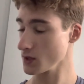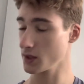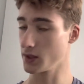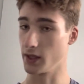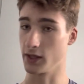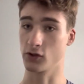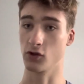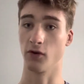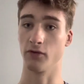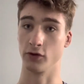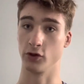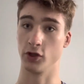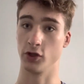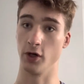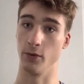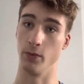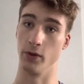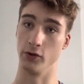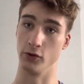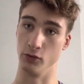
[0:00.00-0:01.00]
it's often
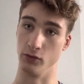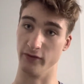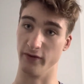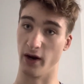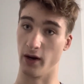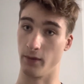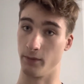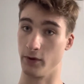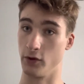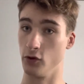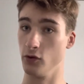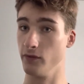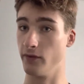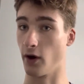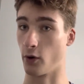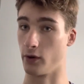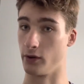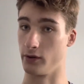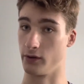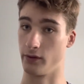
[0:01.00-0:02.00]
cheaper to develop a new
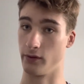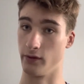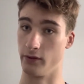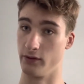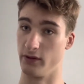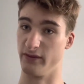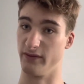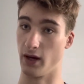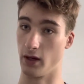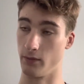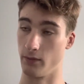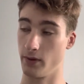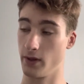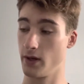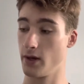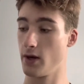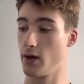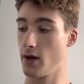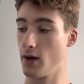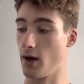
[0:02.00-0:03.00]
variant than develop
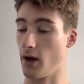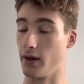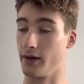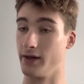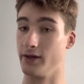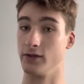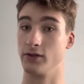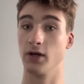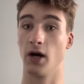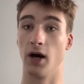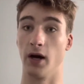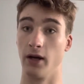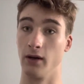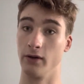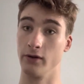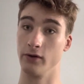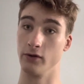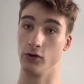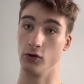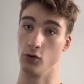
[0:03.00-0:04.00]
an
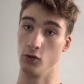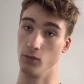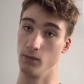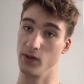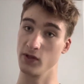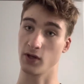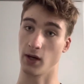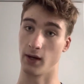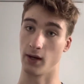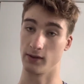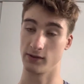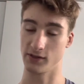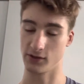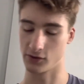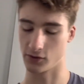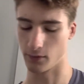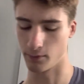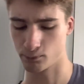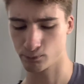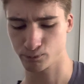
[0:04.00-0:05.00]
entirely new missile
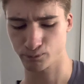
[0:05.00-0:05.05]
system.